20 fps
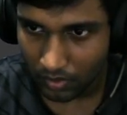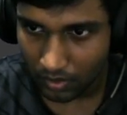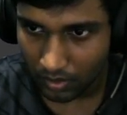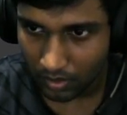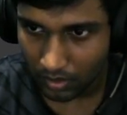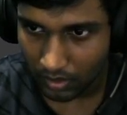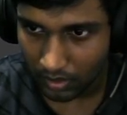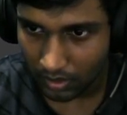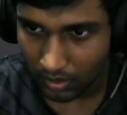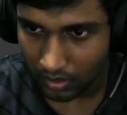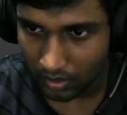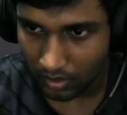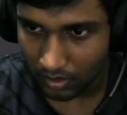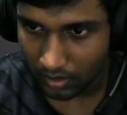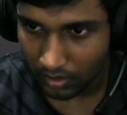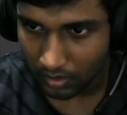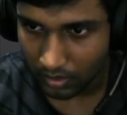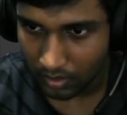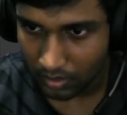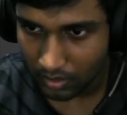and
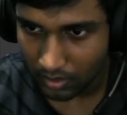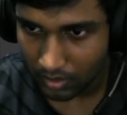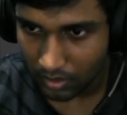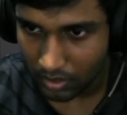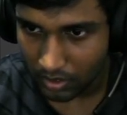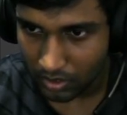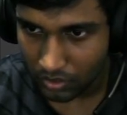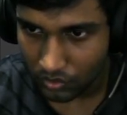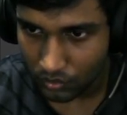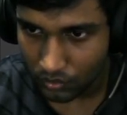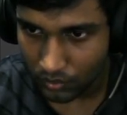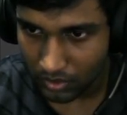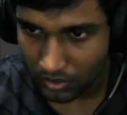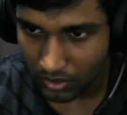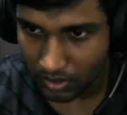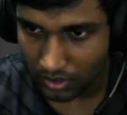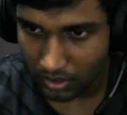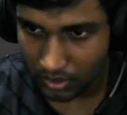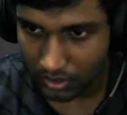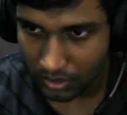switch
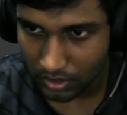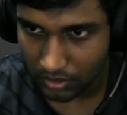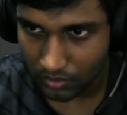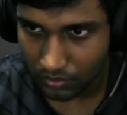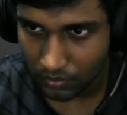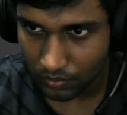these two.